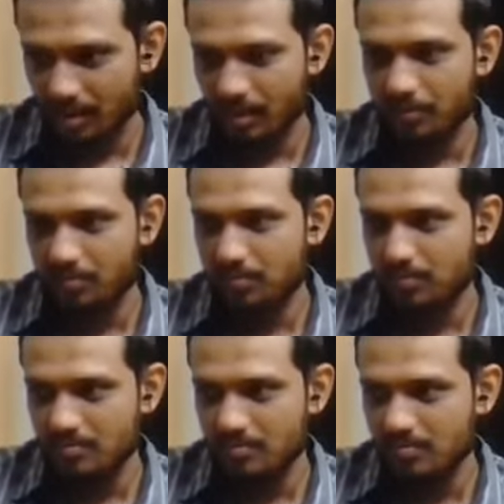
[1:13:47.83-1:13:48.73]
you know
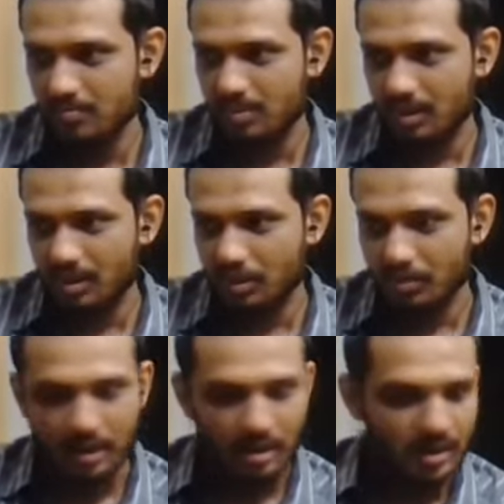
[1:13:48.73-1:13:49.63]
uh,
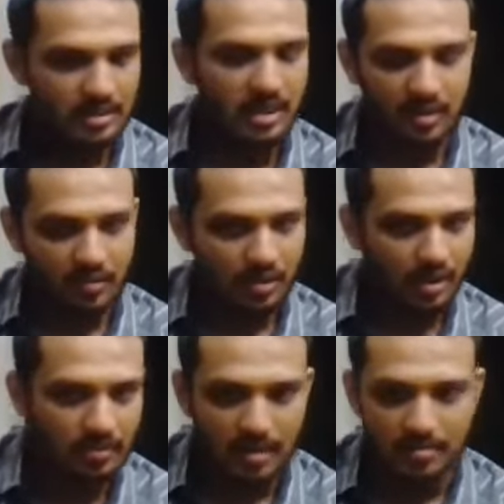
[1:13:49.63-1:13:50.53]
to my knowledge
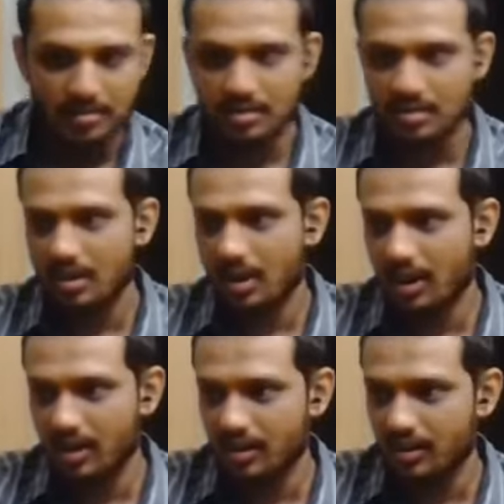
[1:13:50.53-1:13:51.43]
centrifugal pumps
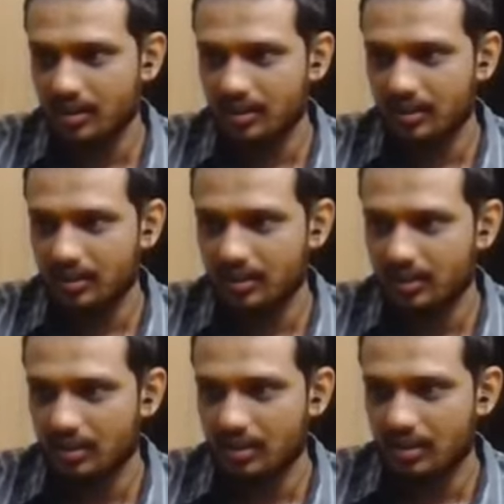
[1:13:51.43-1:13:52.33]
and uh,
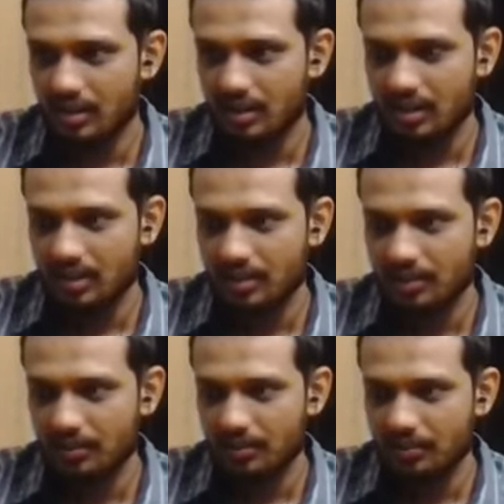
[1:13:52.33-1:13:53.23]

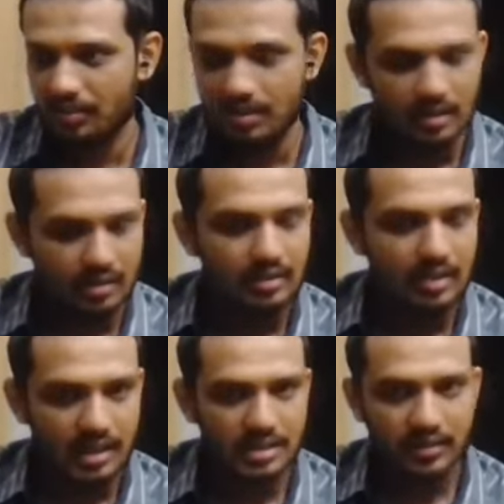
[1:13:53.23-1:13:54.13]
uh
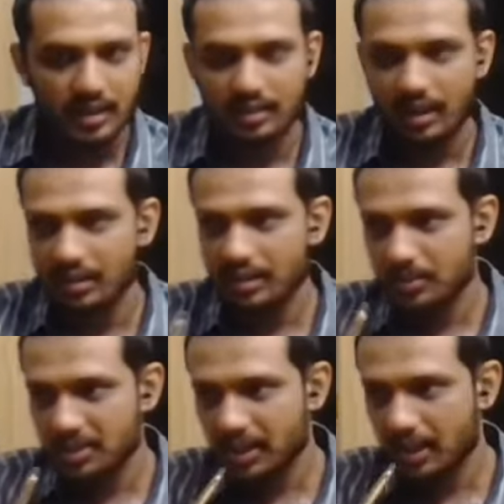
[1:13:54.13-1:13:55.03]
there is even another
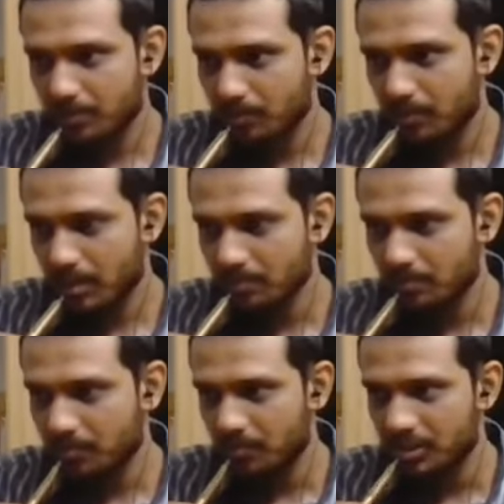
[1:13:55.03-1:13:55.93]
special type of
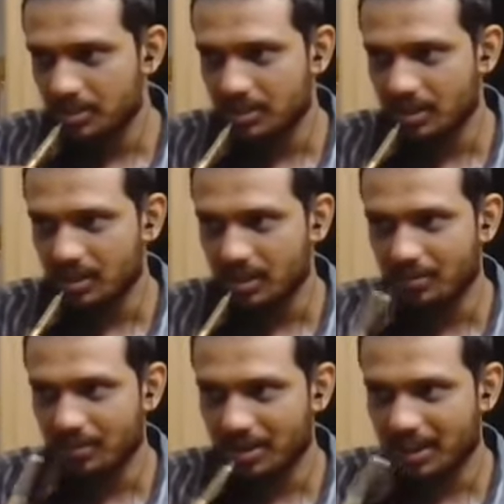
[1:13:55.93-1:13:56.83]
pump which uh,
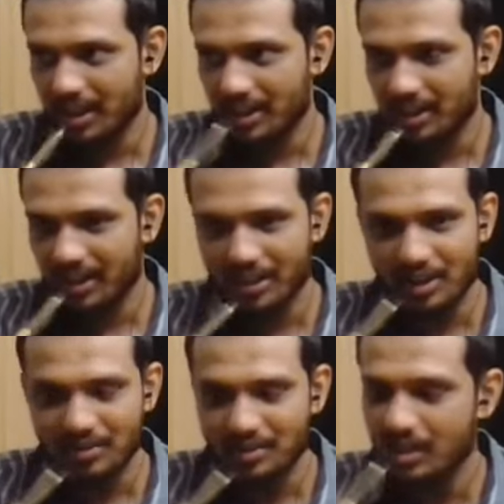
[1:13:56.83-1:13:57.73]
i'm not recollecting right
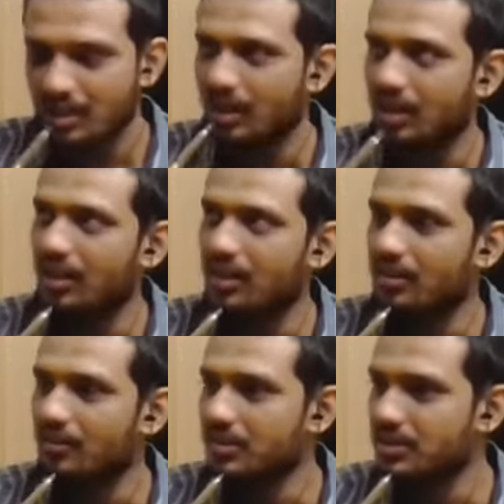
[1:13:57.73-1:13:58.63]
now
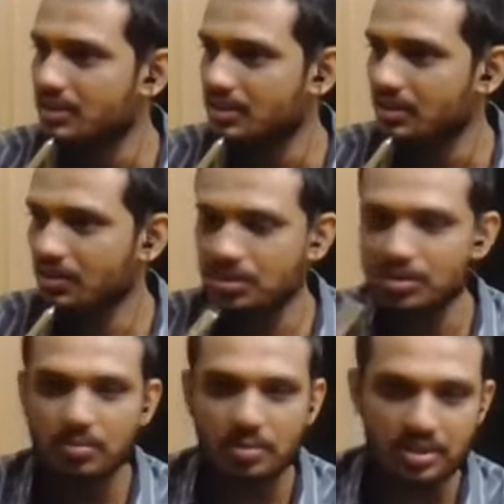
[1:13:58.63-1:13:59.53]
uh, which is used
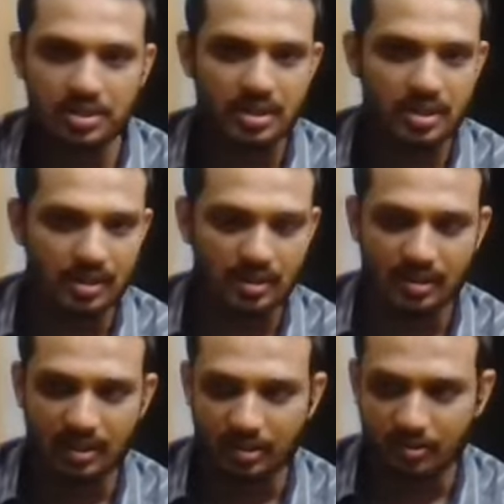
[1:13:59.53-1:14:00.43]
to push uh,
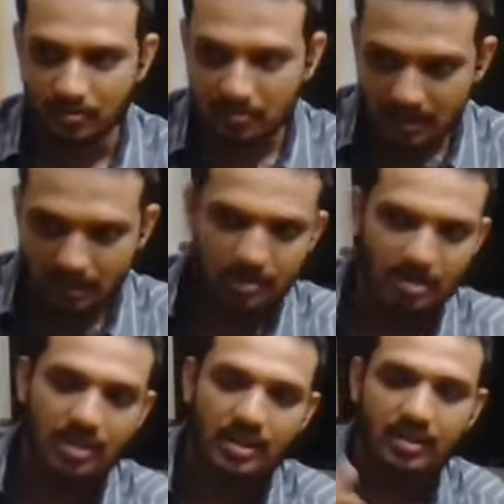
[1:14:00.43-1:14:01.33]
you know
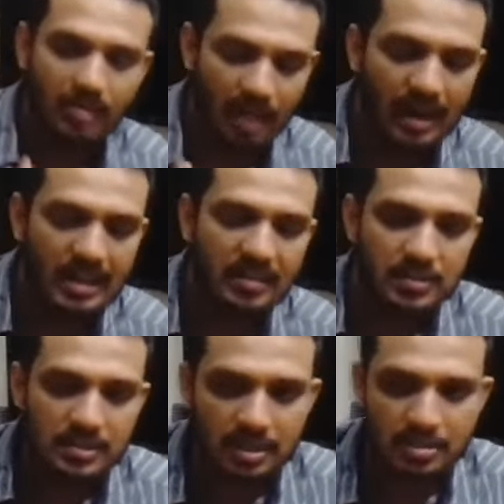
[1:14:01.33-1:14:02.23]
semi-solid highly
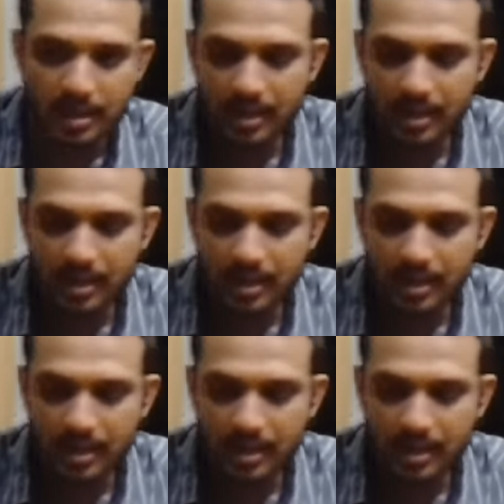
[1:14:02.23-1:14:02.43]
viscous